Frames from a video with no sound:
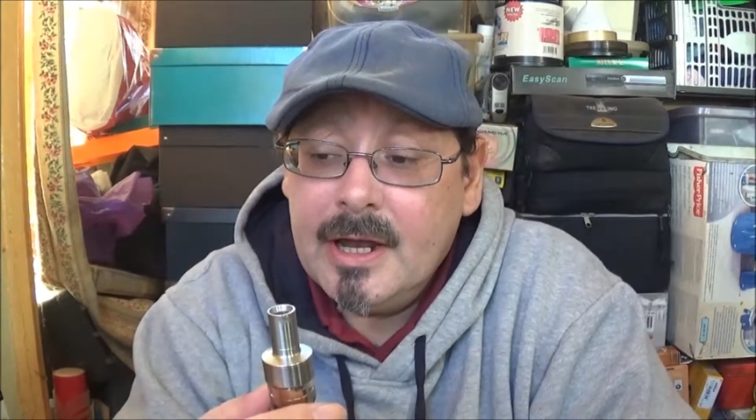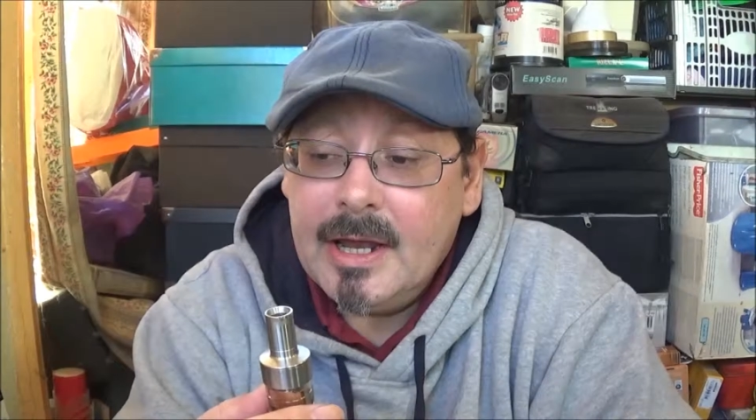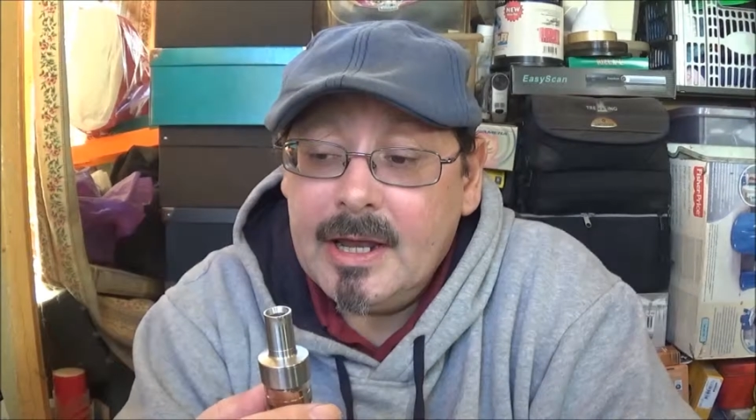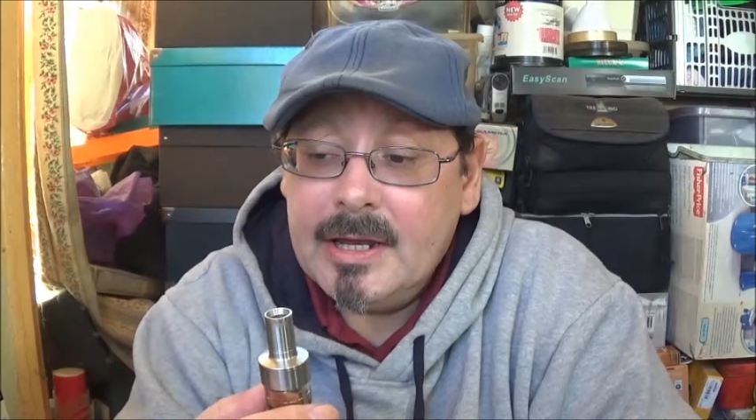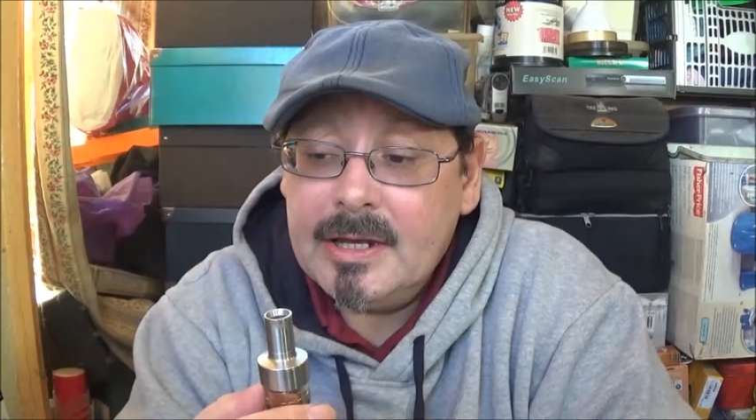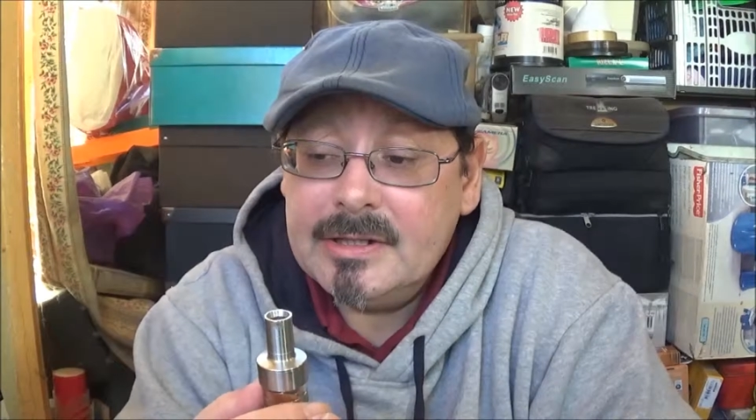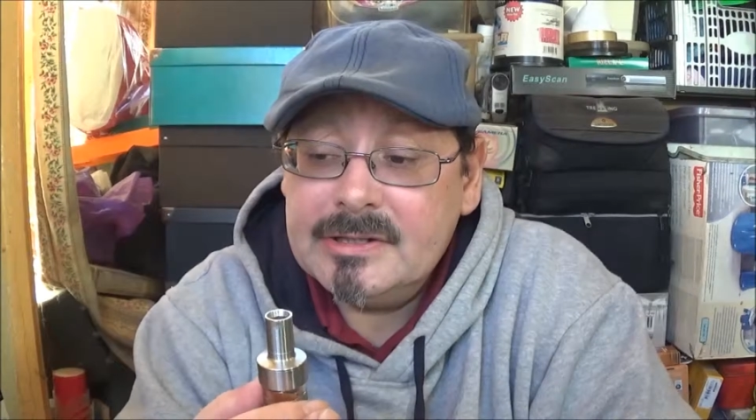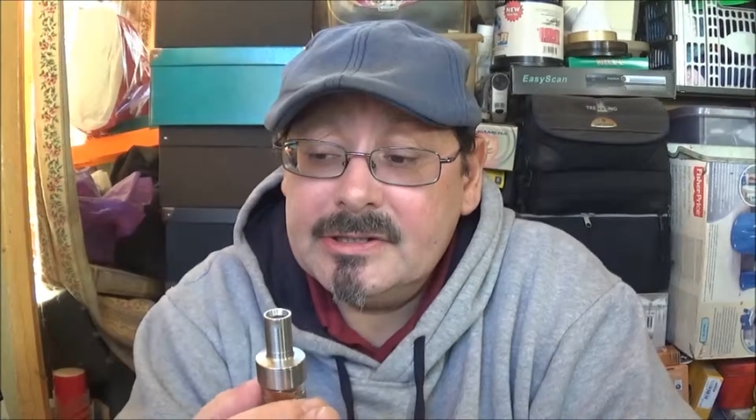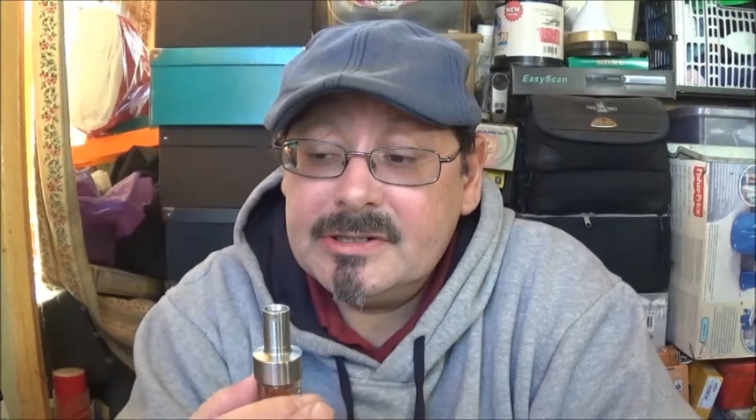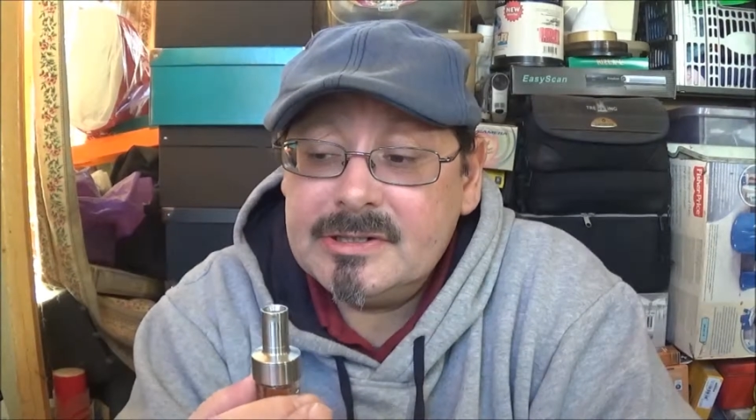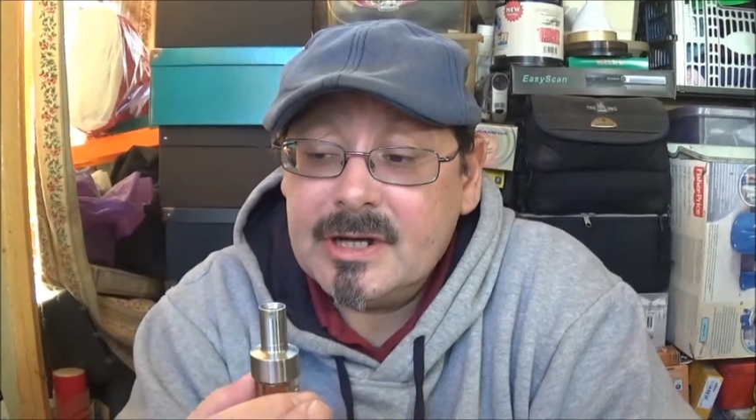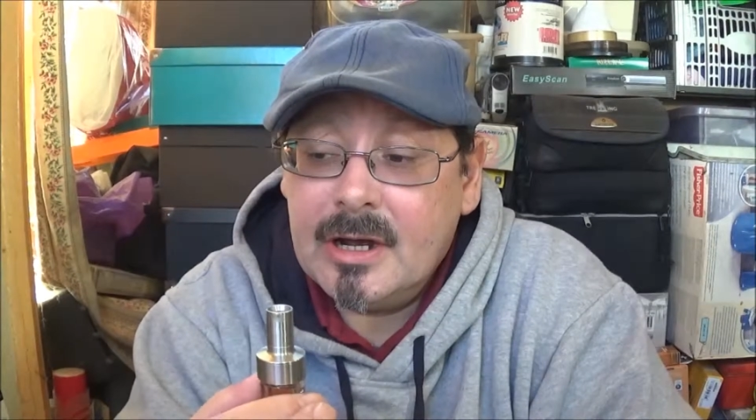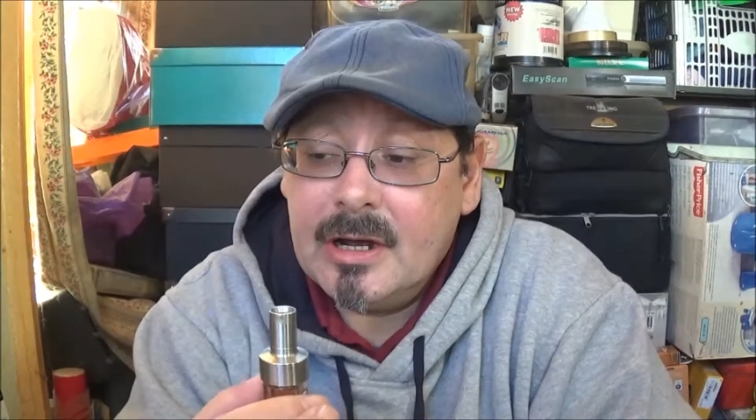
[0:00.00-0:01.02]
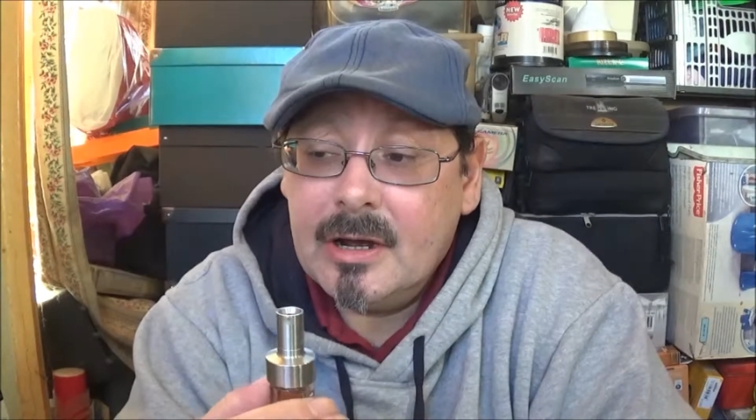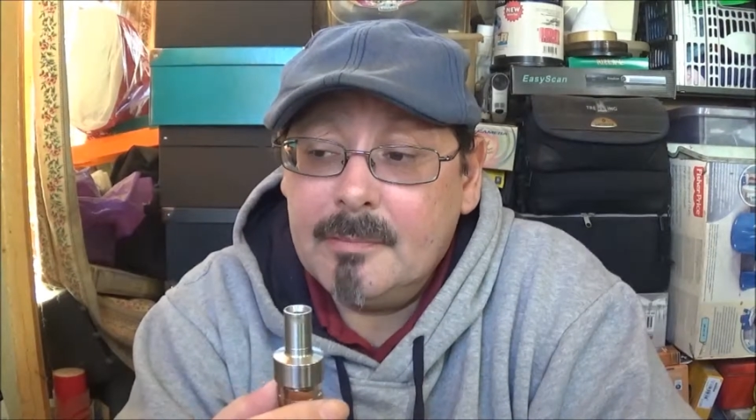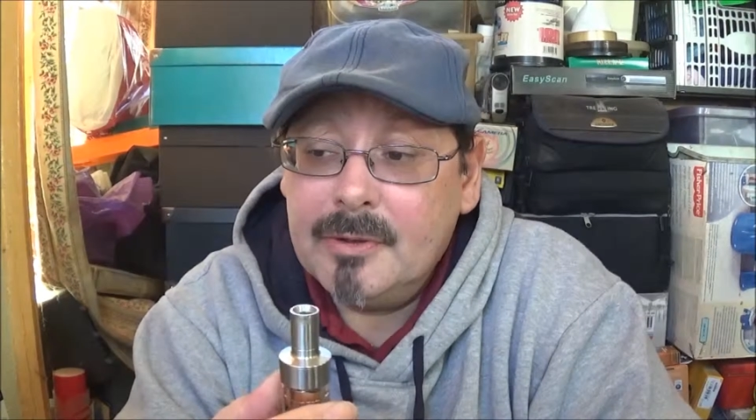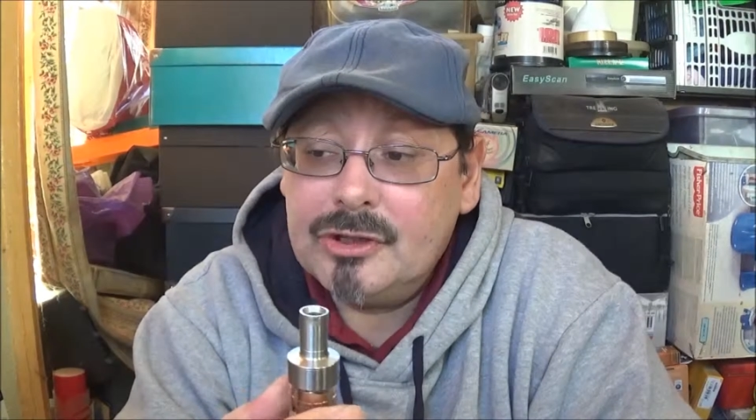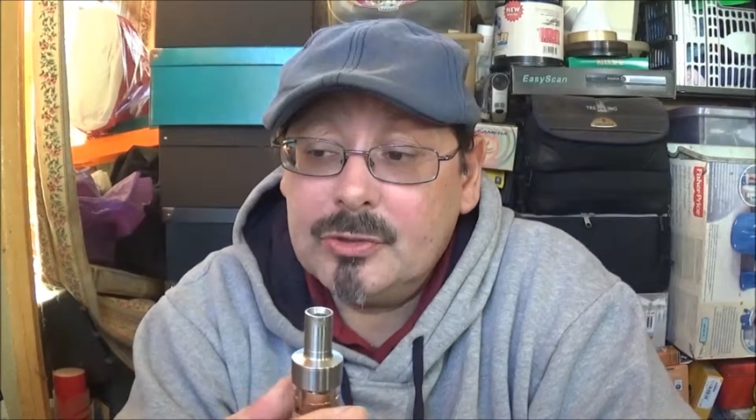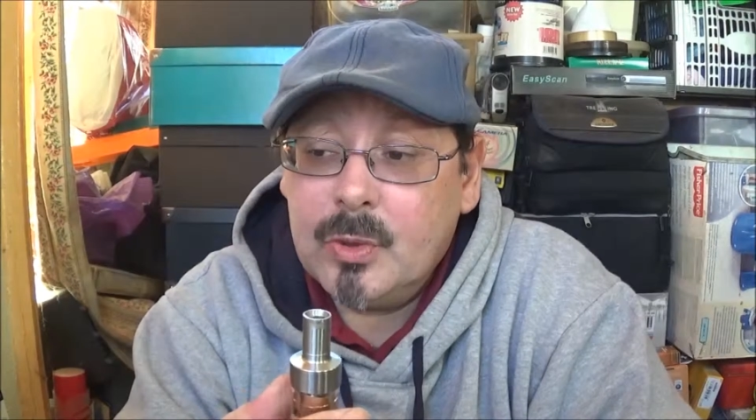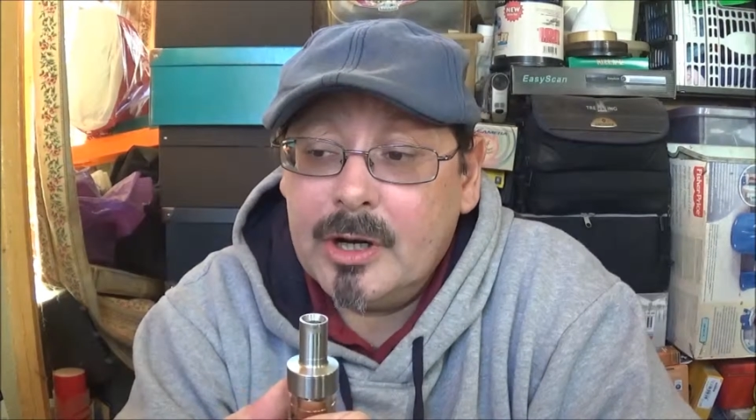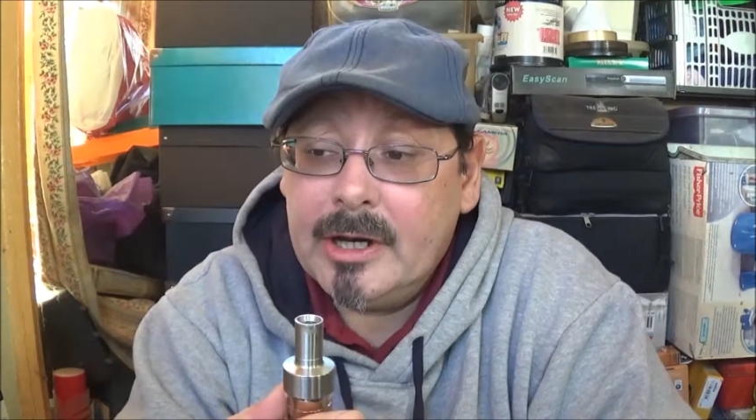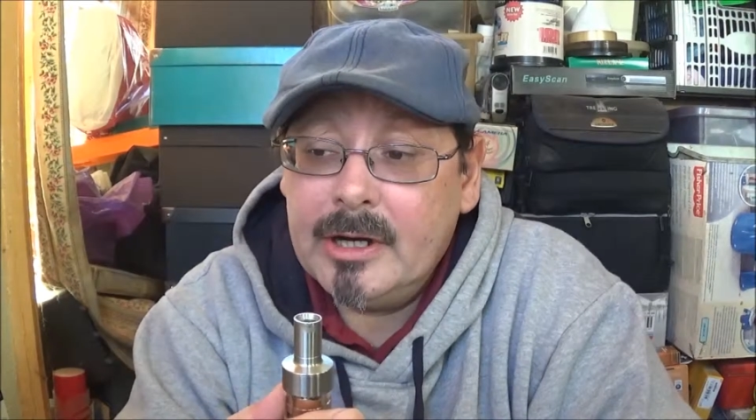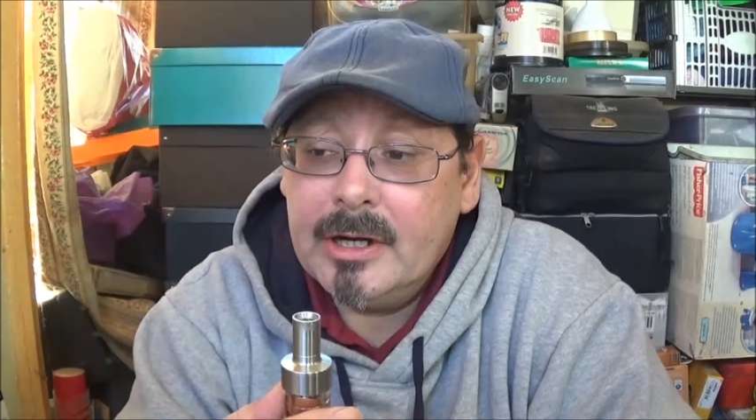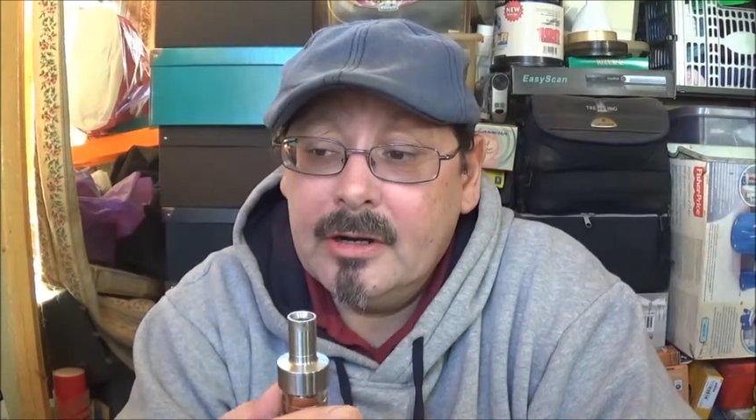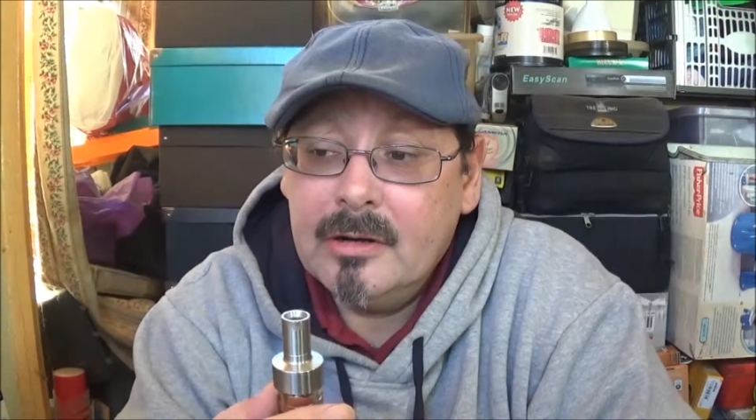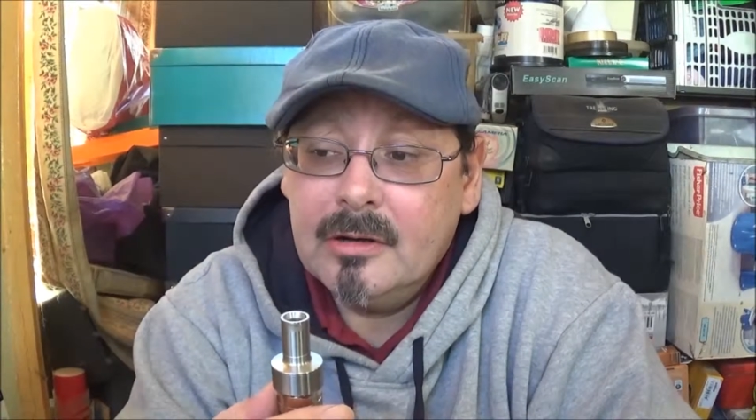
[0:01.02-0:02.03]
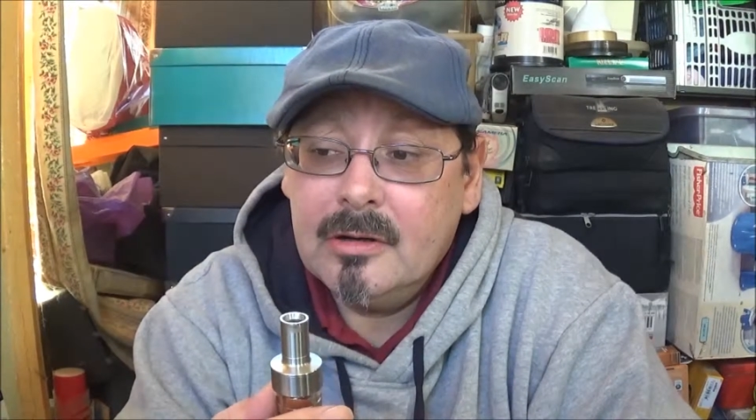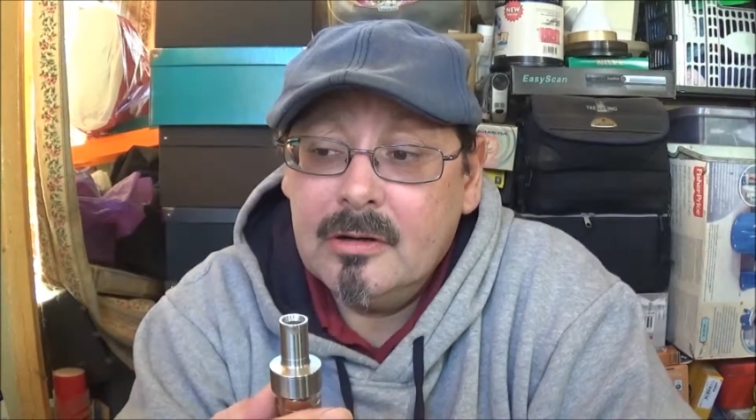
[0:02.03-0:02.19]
is between